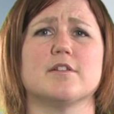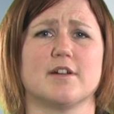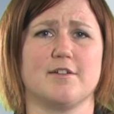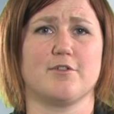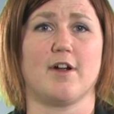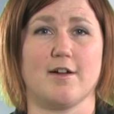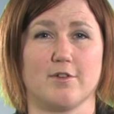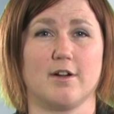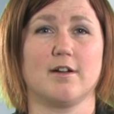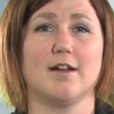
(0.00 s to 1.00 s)
be looking
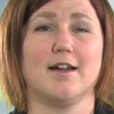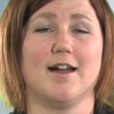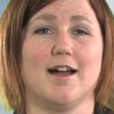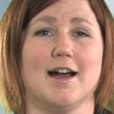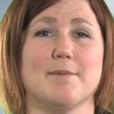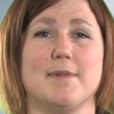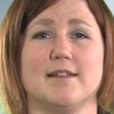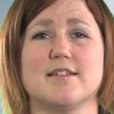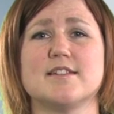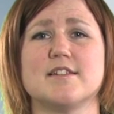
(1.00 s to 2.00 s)
forever.
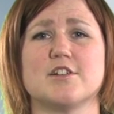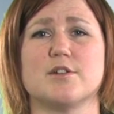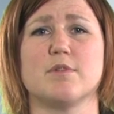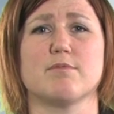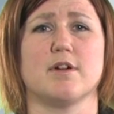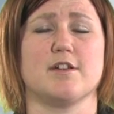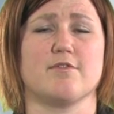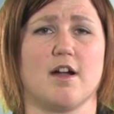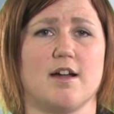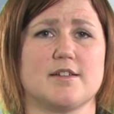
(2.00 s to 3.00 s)
Make the decision with what
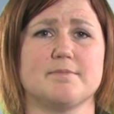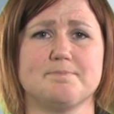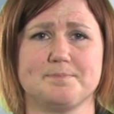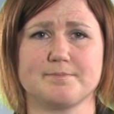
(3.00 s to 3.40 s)
you've got.